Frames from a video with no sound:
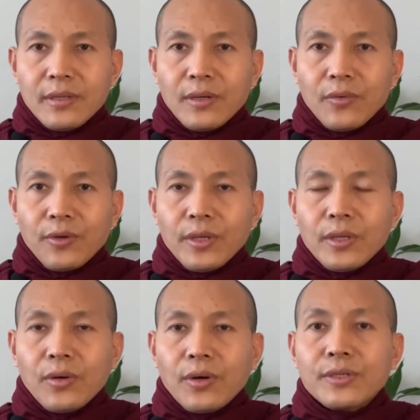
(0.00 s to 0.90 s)
we
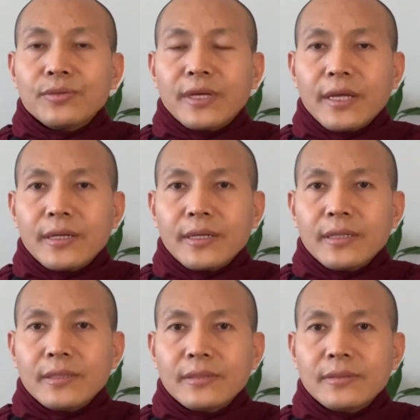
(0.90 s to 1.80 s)
all together
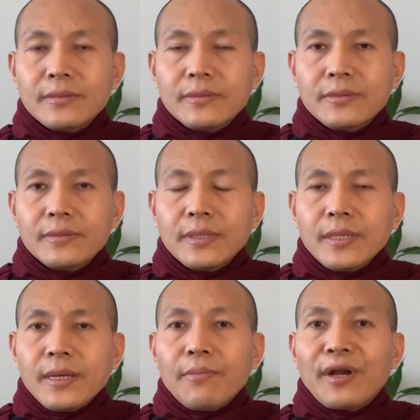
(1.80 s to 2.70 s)

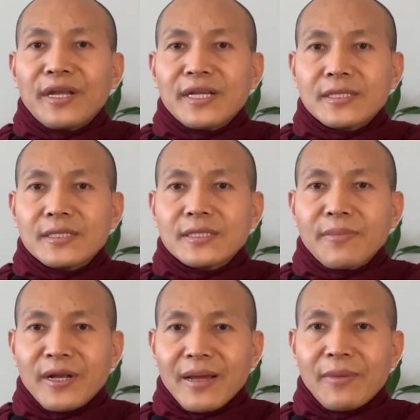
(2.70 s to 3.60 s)
practice
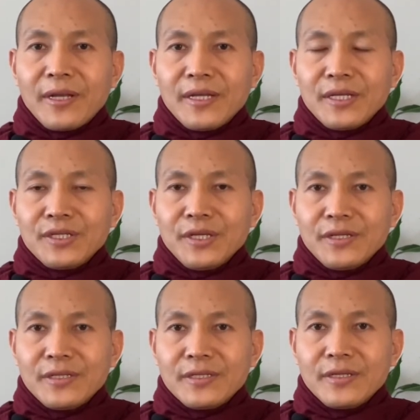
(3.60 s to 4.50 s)
Samatha meditation.
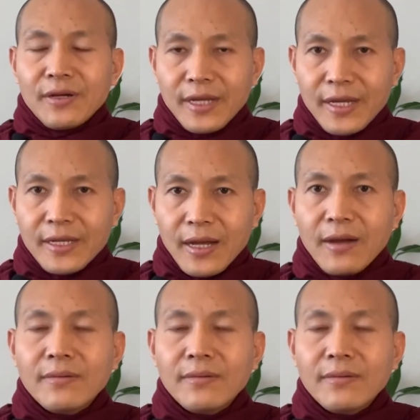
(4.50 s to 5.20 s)
Okay, now.